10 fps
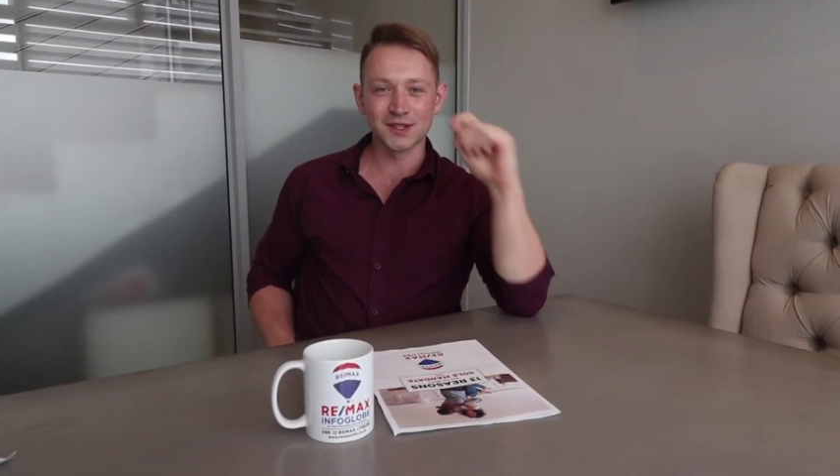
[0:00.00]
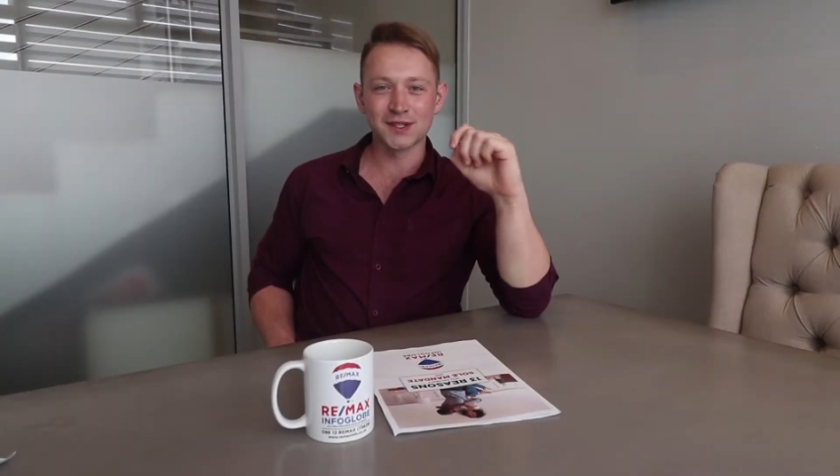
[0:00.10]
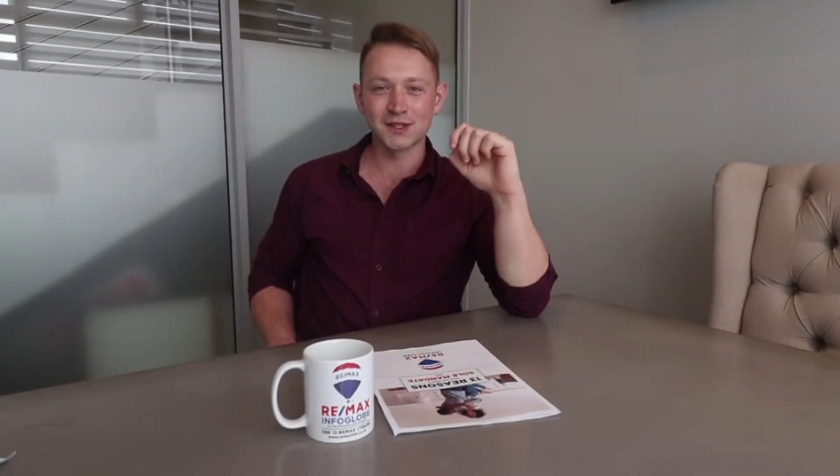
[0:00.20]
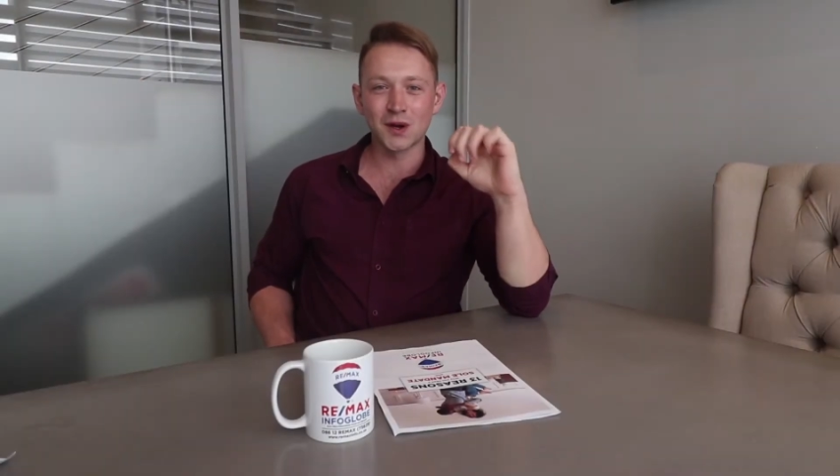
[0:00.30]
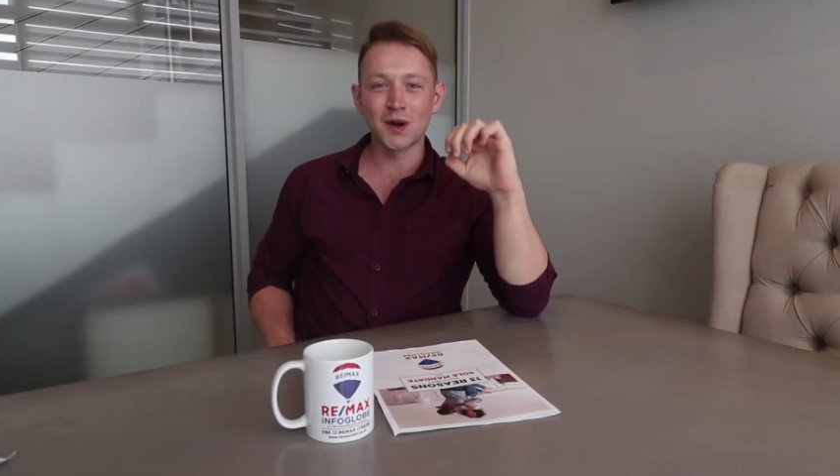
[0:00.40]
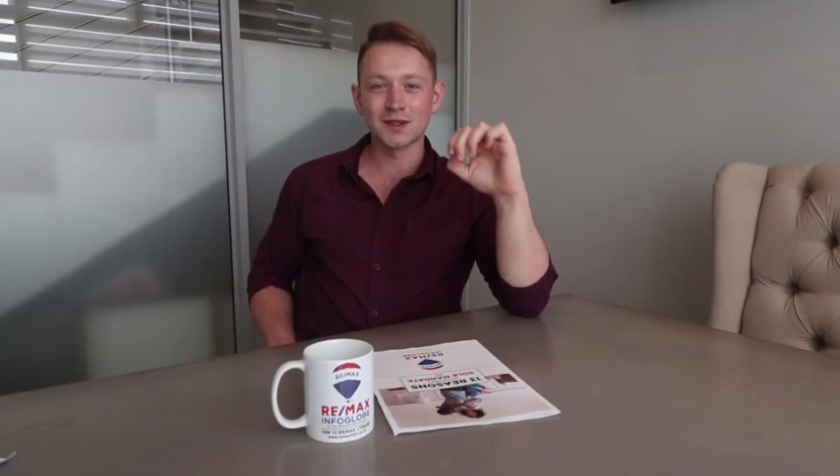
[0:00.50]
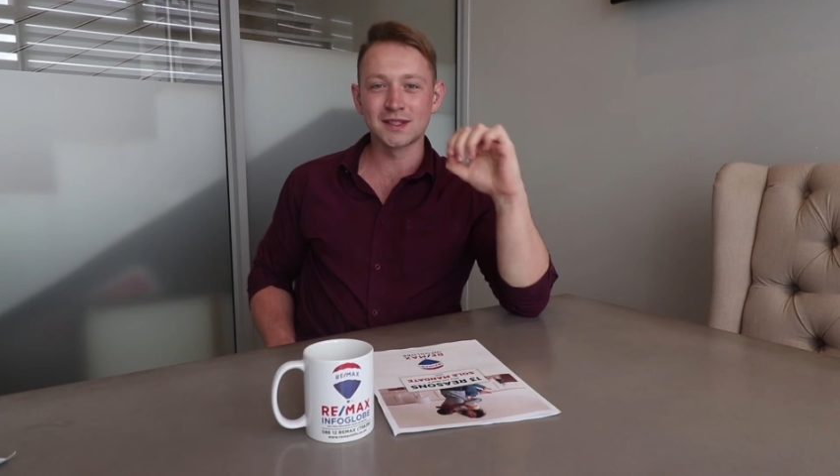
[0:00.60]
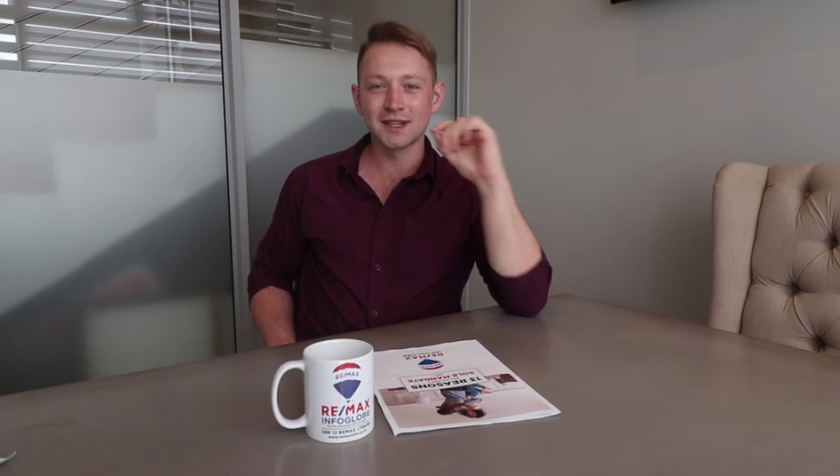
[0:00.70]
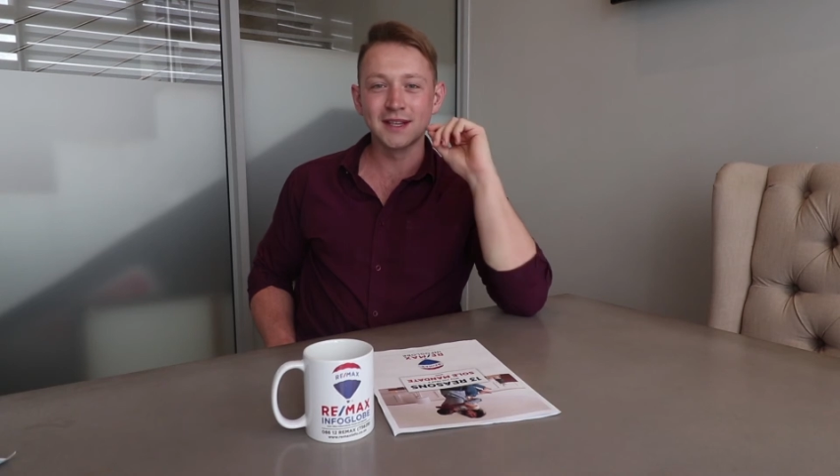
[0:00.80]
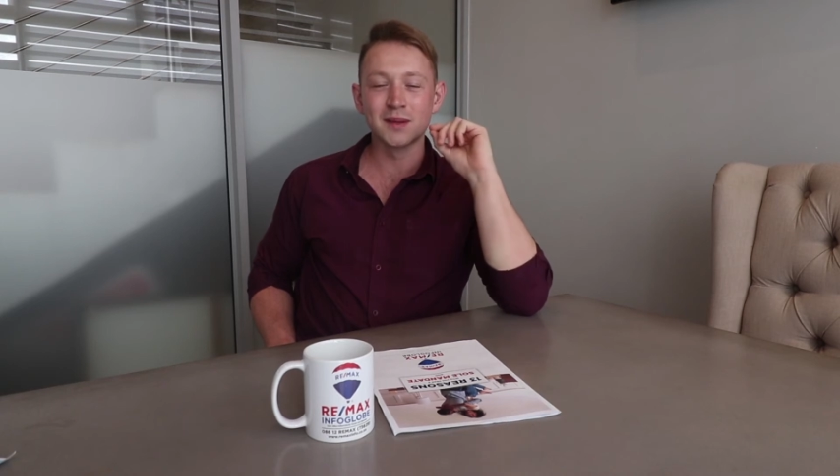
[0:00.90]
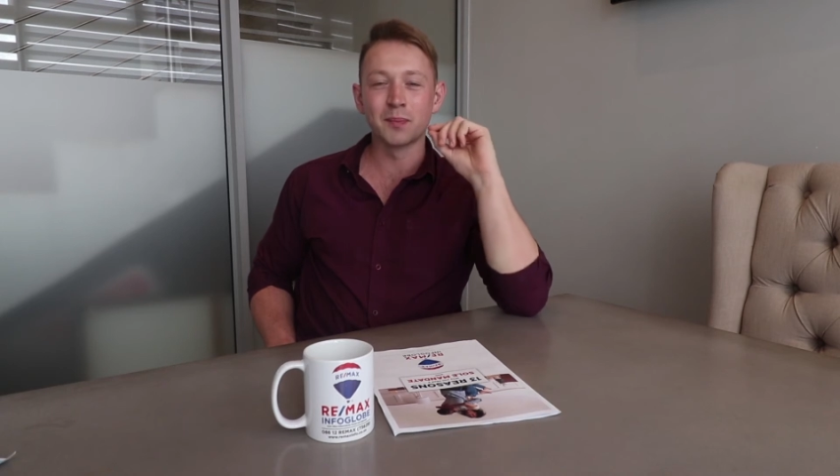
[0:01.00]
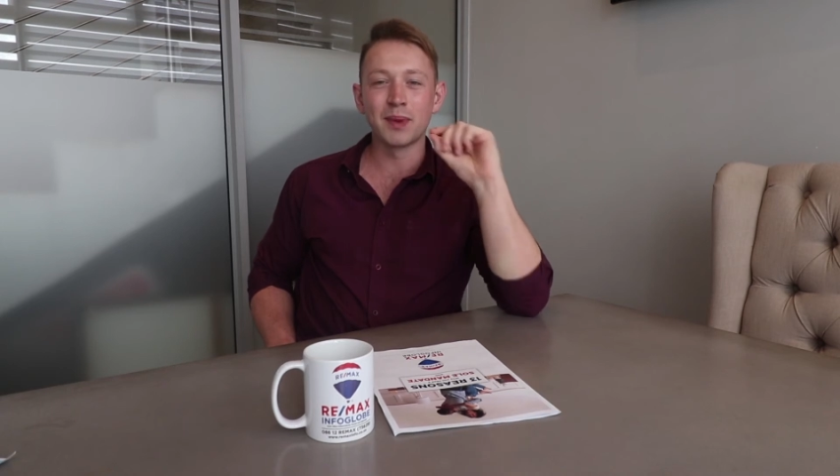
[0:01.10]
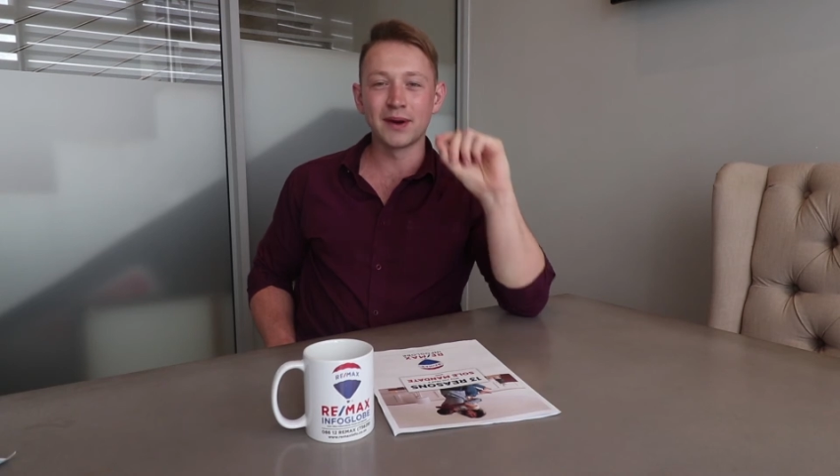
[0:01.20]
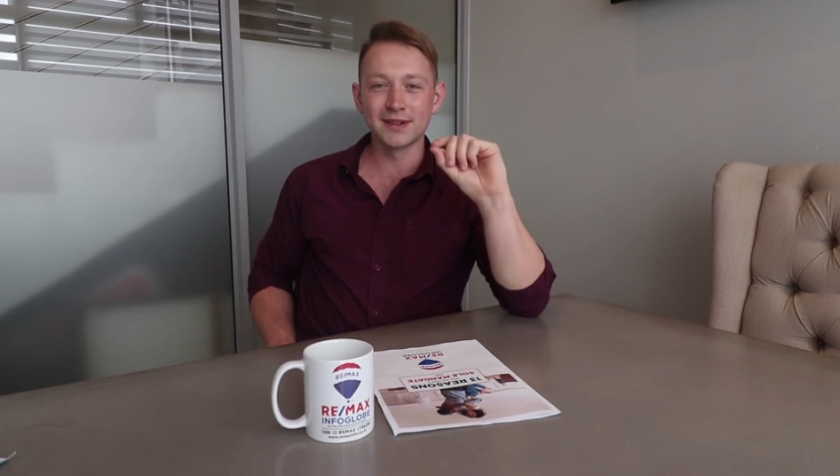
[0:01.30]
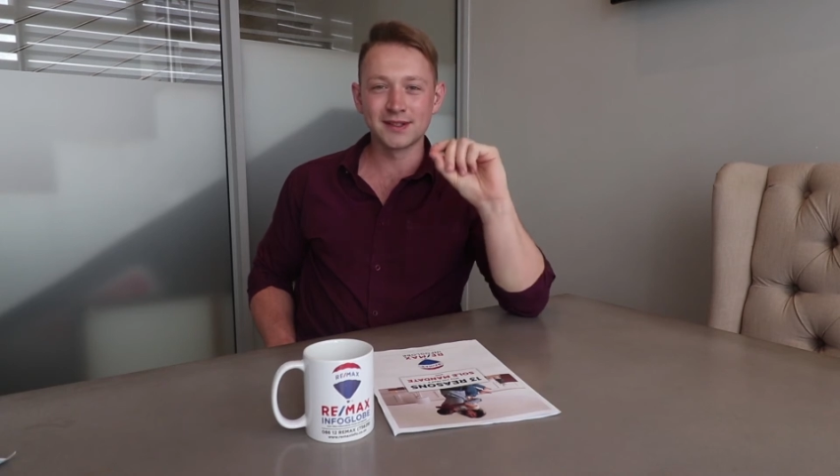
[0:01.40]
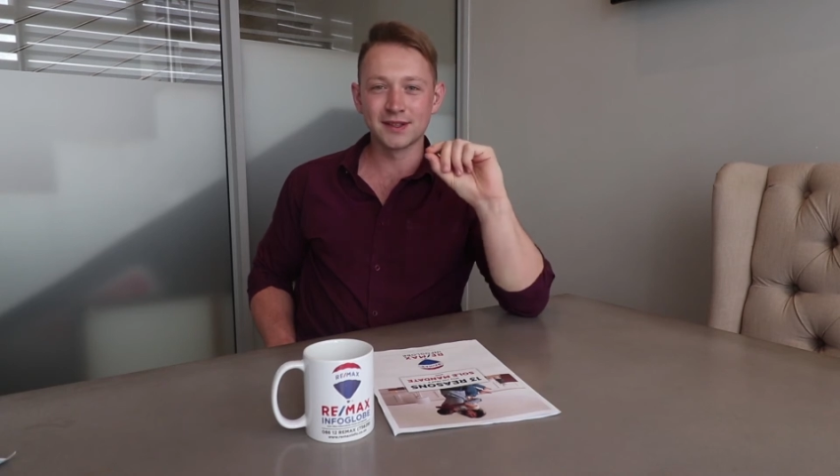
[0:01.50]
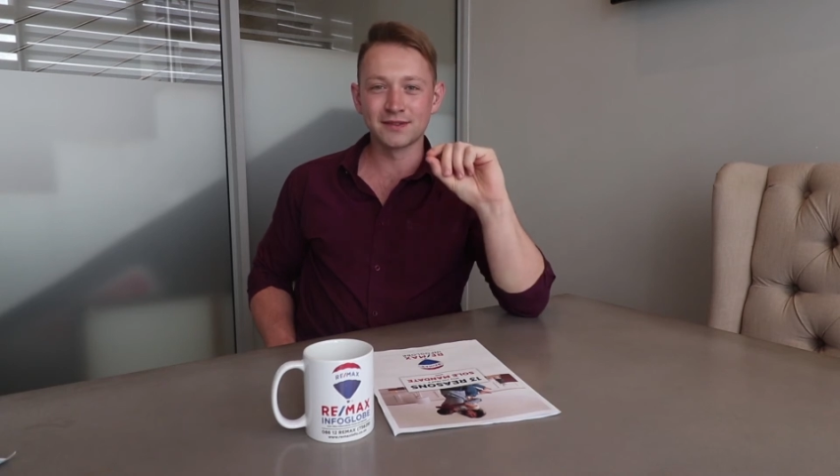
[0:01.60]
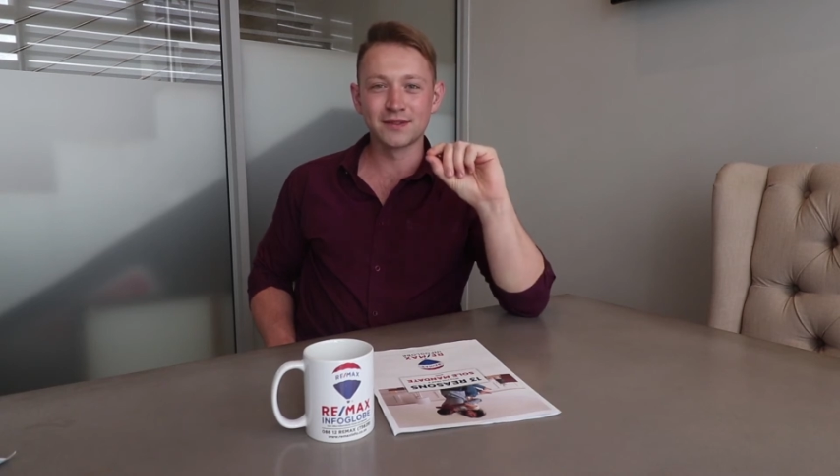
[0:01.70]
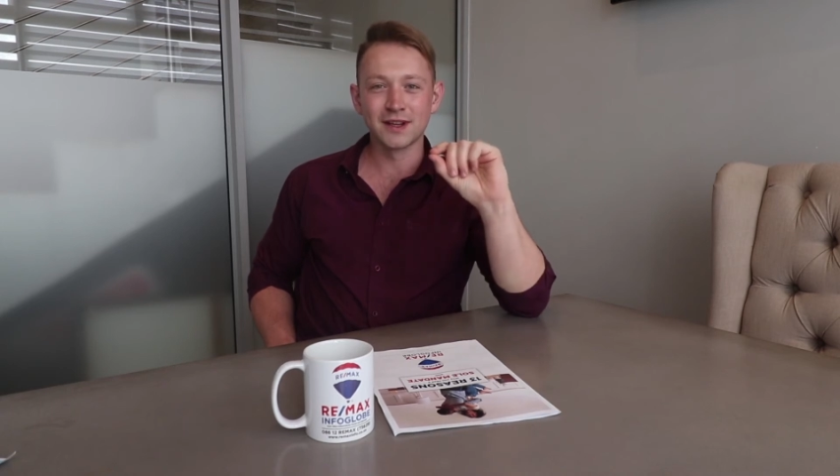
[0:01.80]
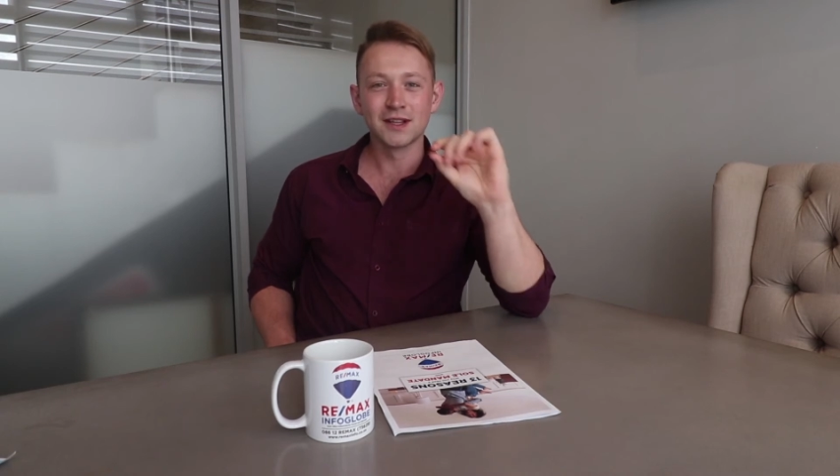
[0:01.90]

start is imperative